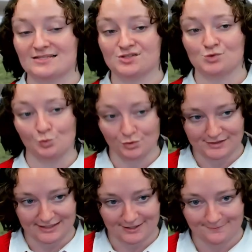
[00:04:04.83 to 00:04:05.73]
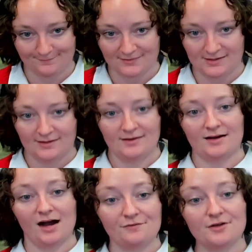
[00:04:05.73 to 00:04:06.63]
school year.
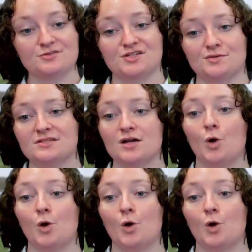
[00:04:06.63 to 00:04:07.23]
Of those students,